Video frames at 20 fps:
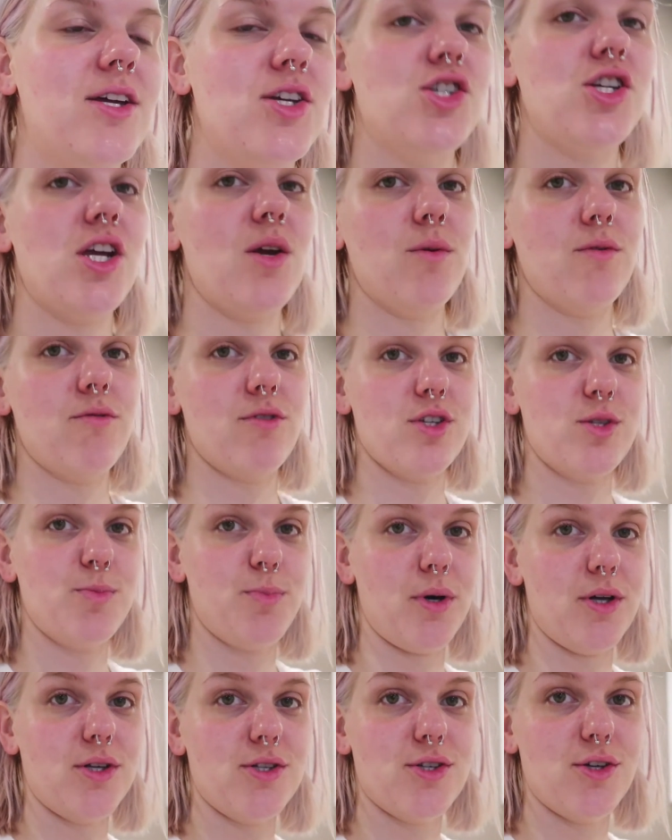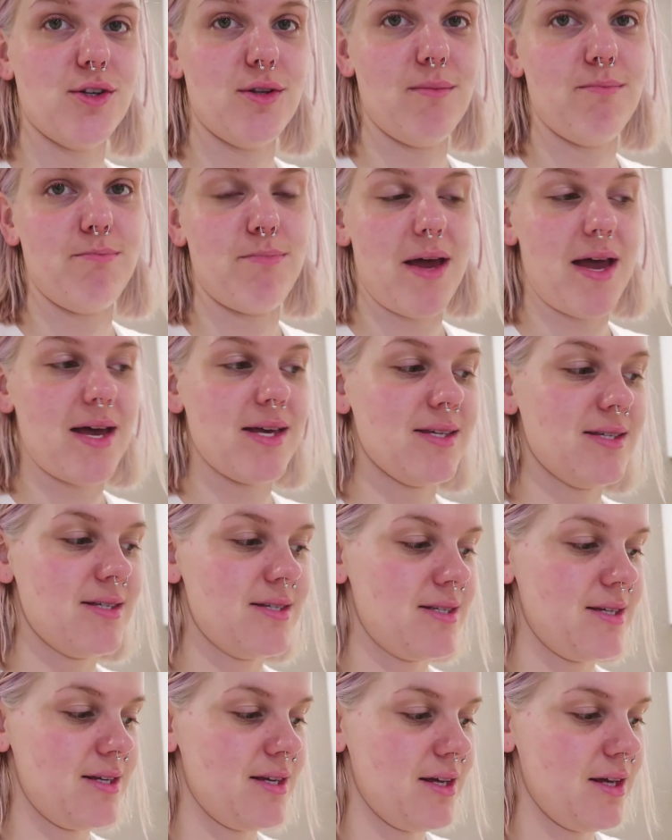that she would respond to the
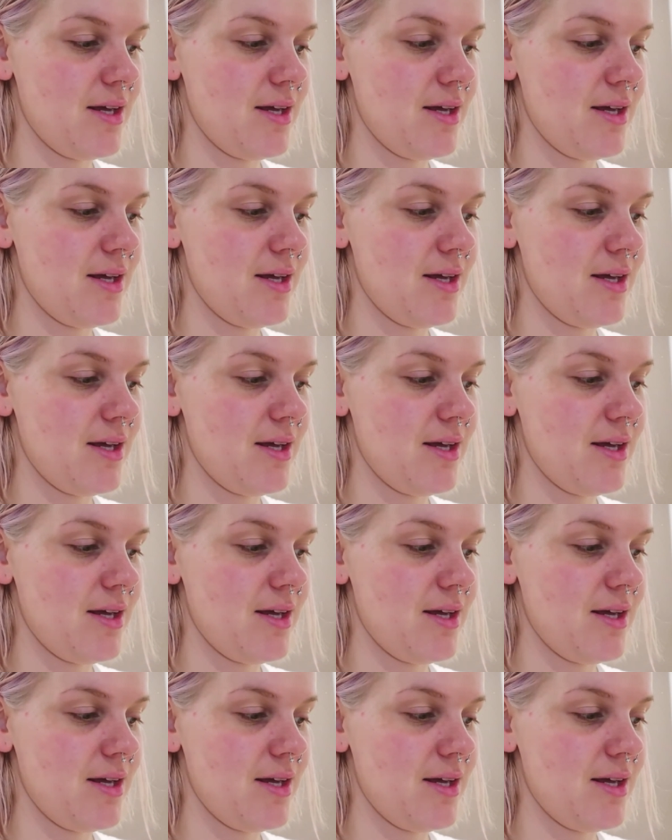best.